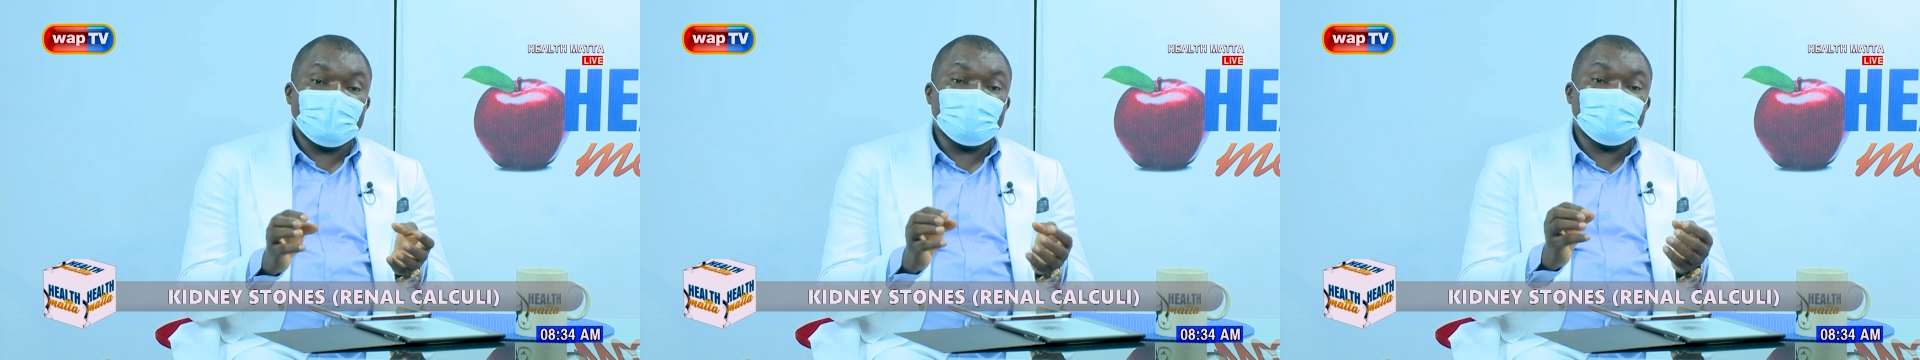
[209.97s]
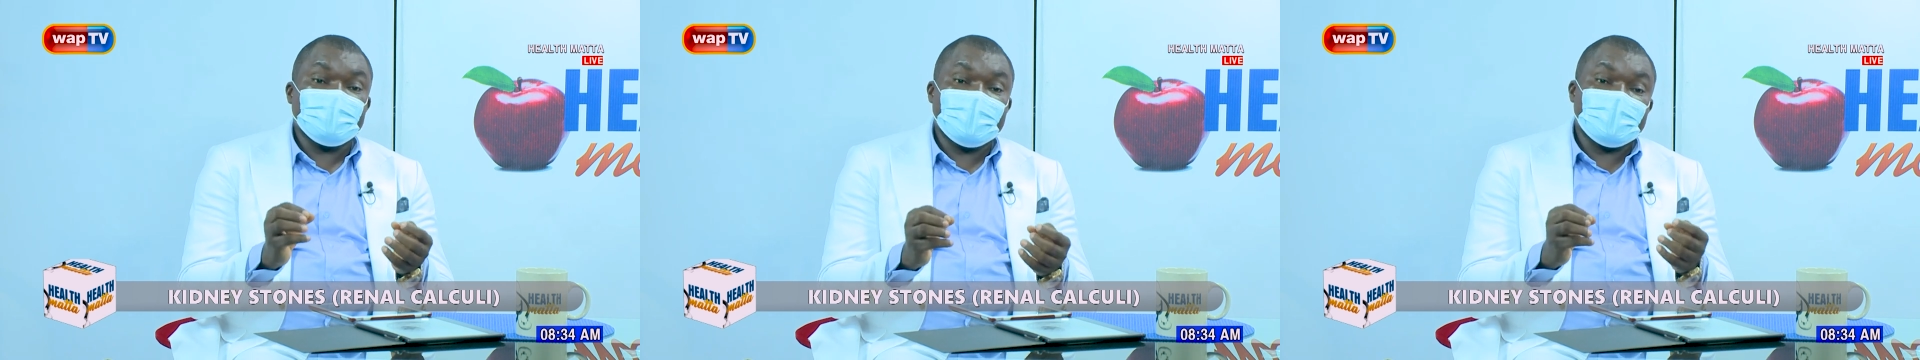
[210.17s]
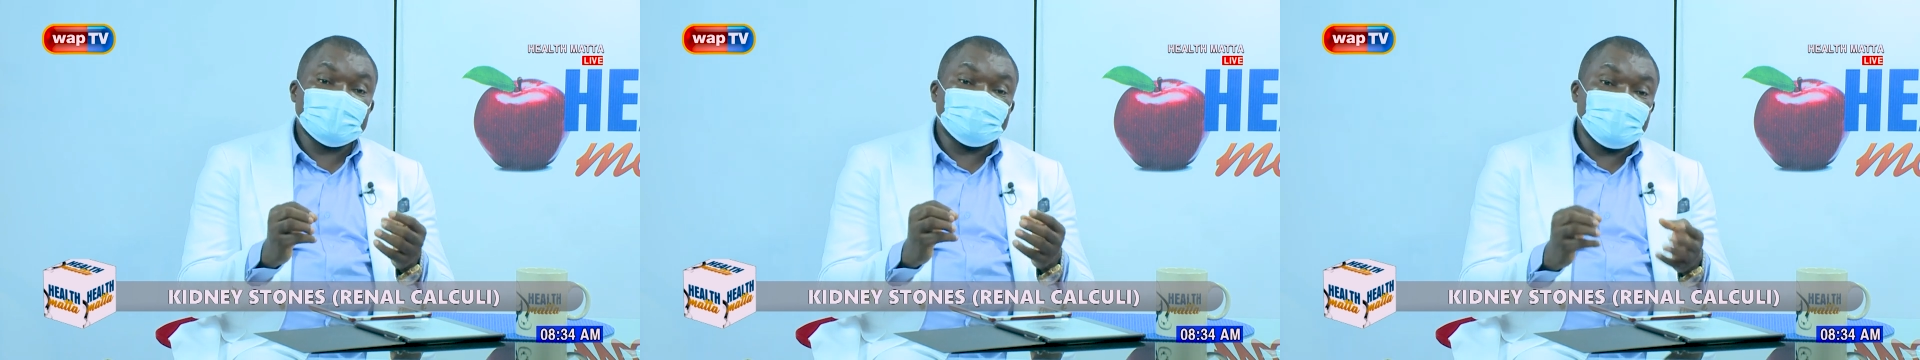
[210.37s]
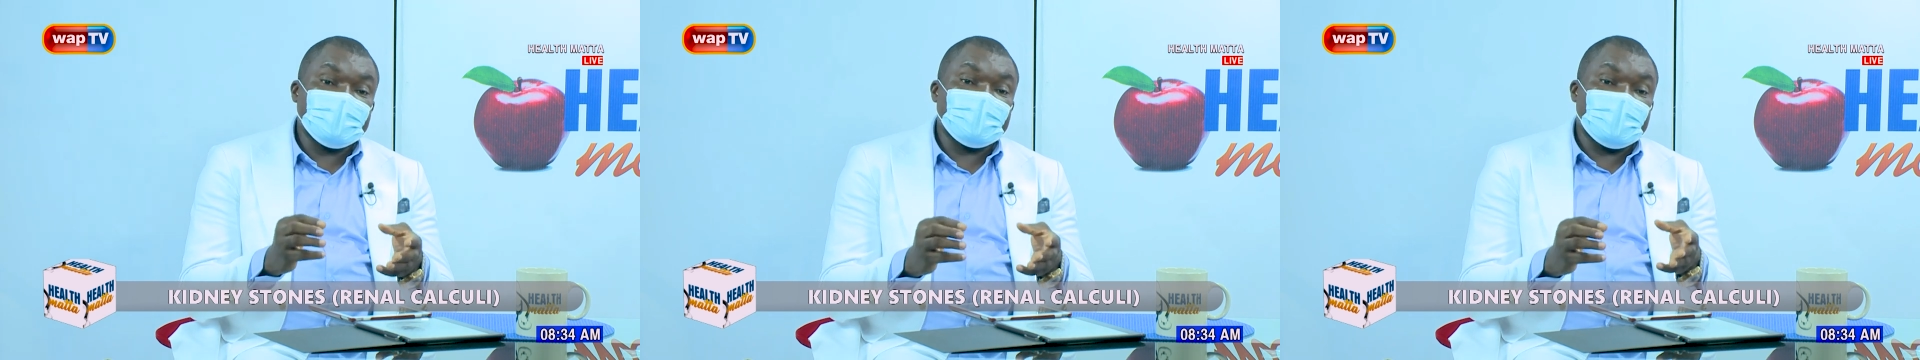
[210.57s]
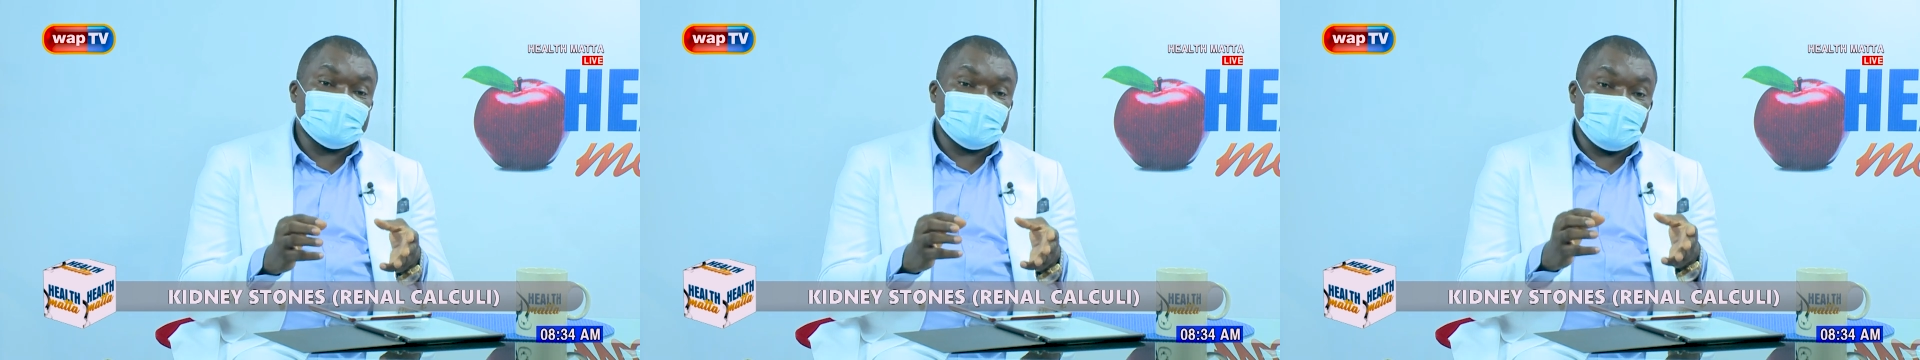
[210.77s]
can be as
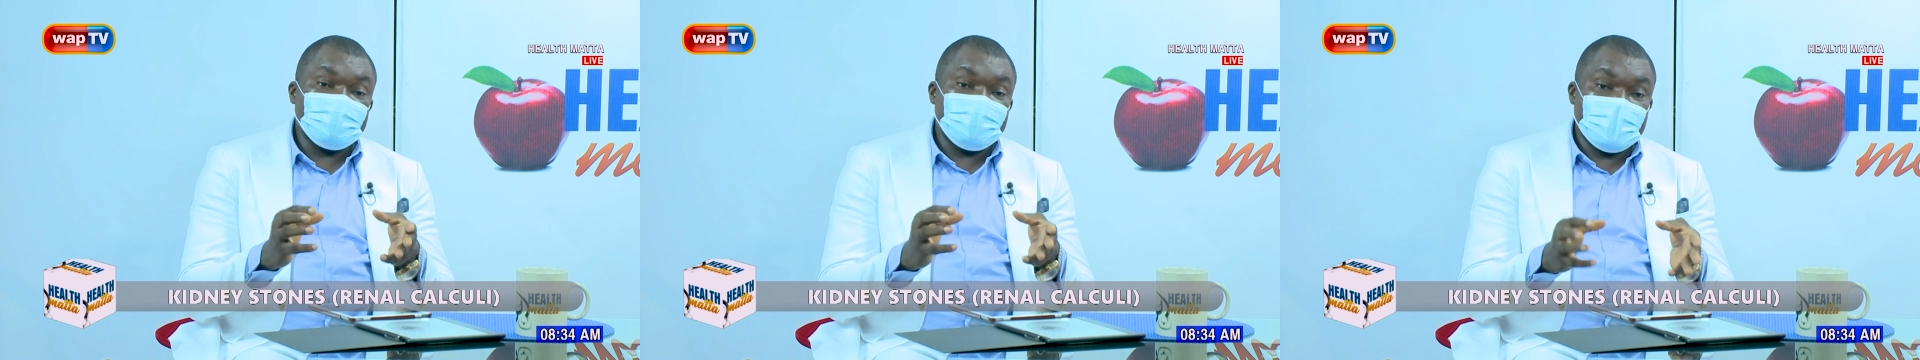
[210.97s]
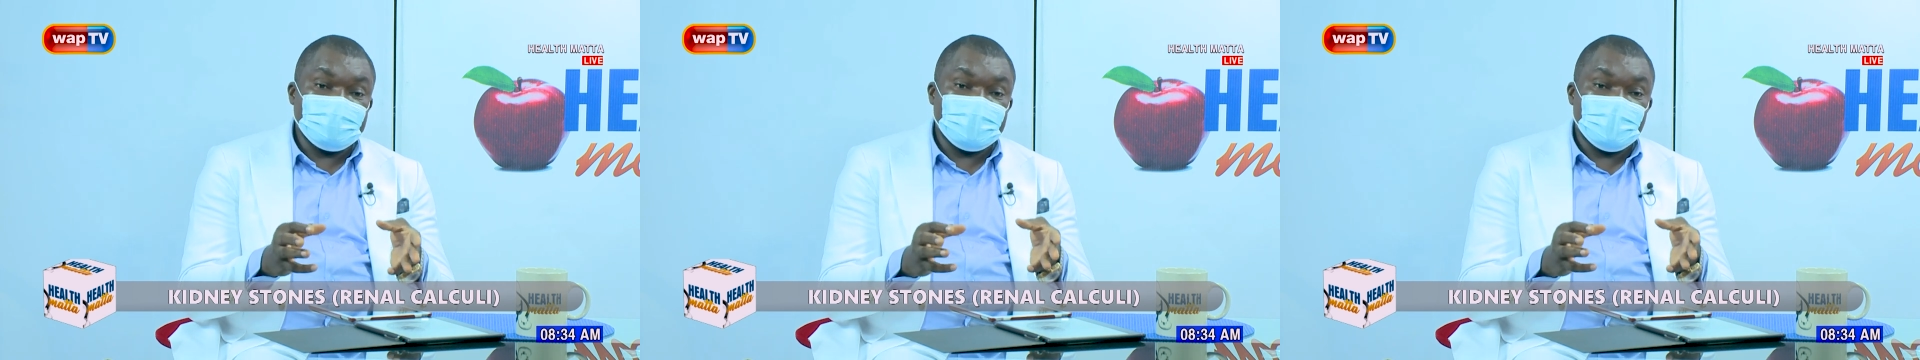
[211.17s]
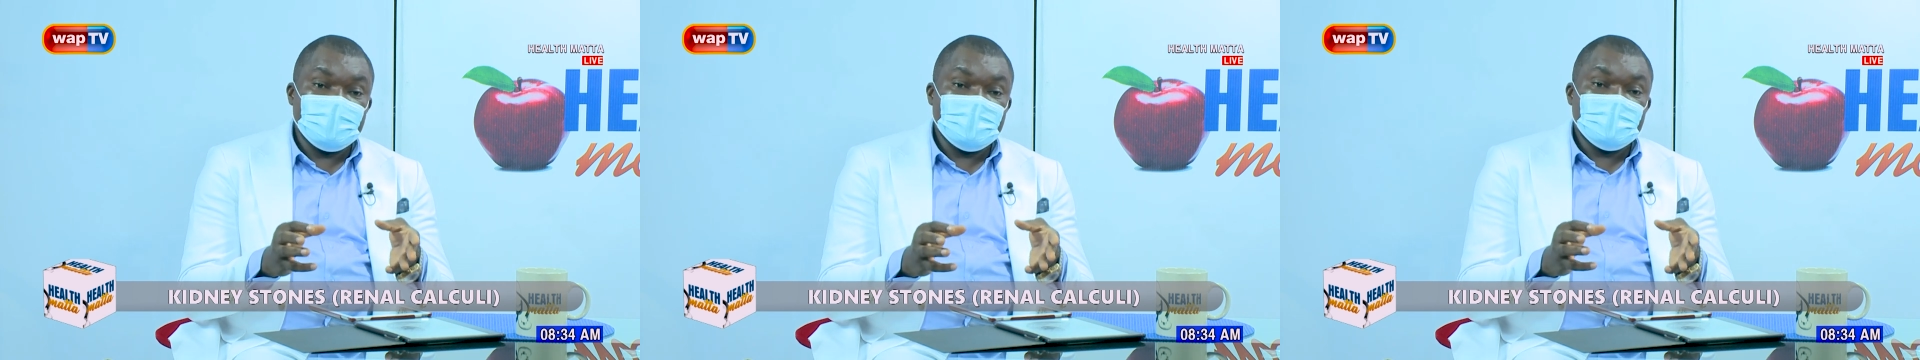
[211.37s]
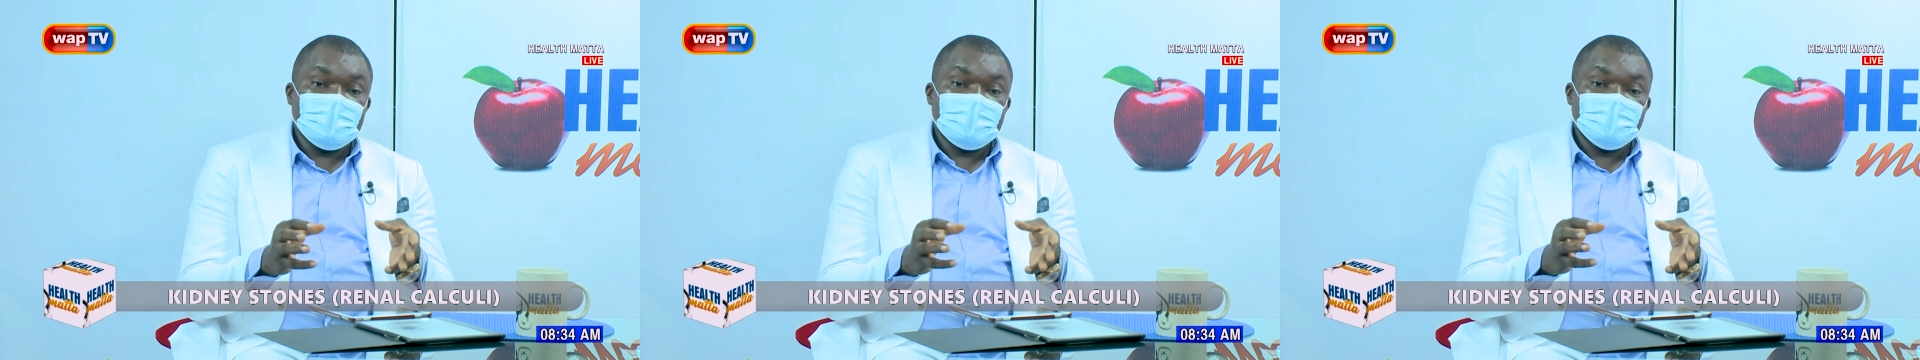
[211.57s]
big as a pebble.